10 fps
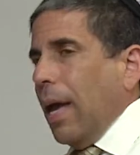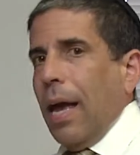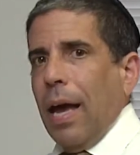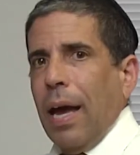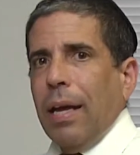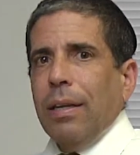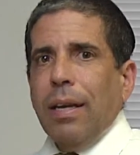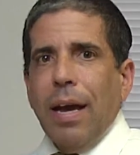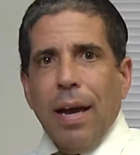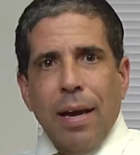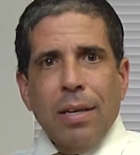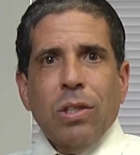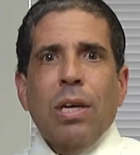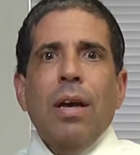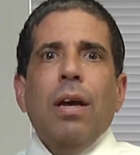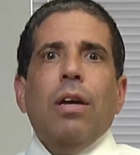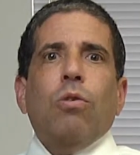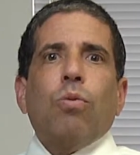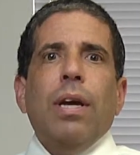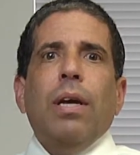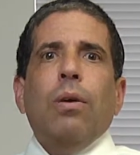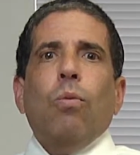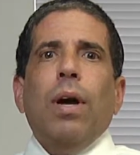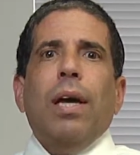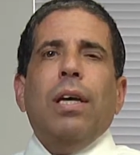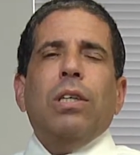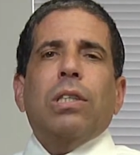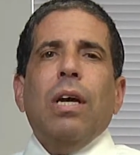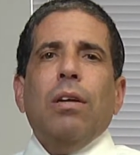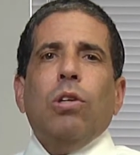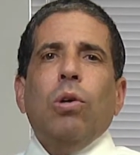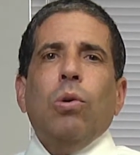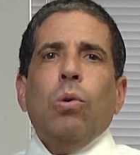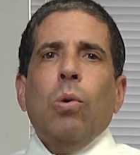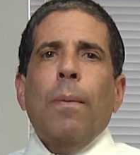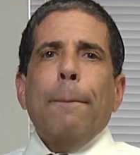and it has great ways to